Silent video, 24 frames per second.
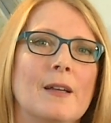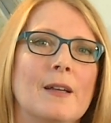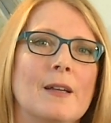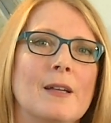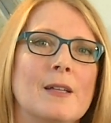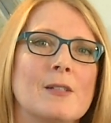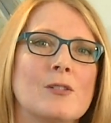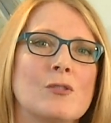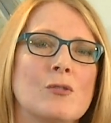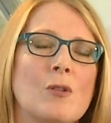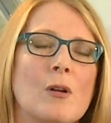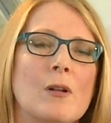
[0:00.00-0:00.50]

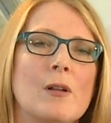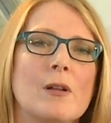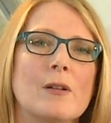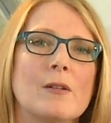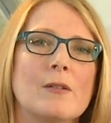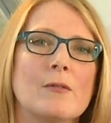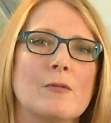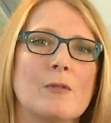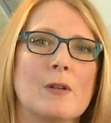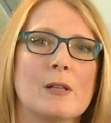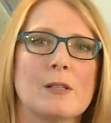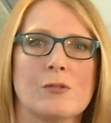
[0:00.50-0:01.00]
it's
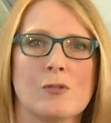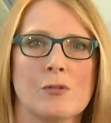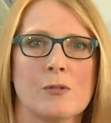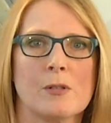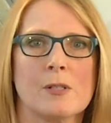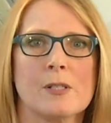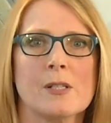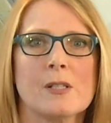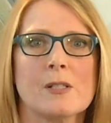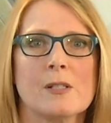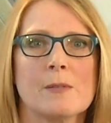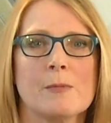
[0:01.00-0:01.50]
the
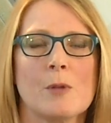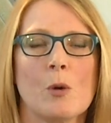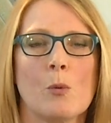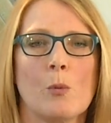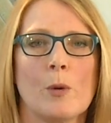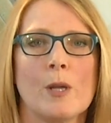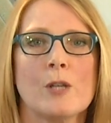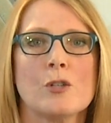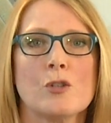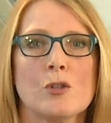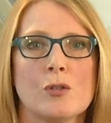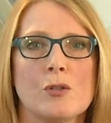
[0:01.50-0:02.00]
system that
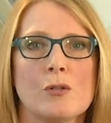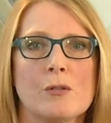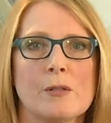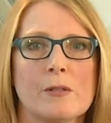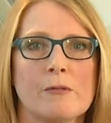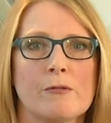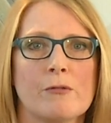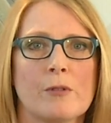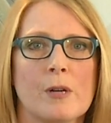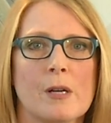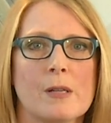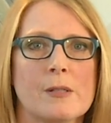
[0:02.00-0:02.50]
we're just
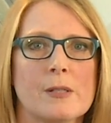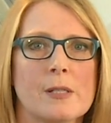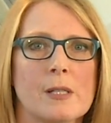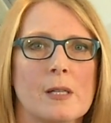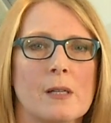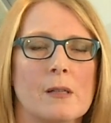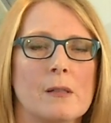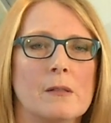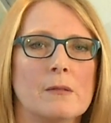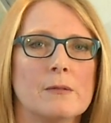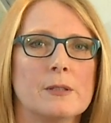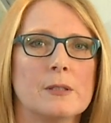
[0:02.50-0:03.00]
using for
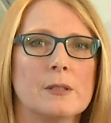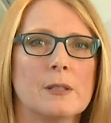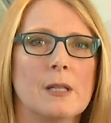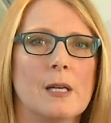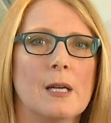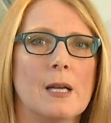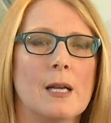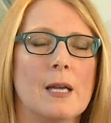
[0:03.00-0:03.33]
ourselves.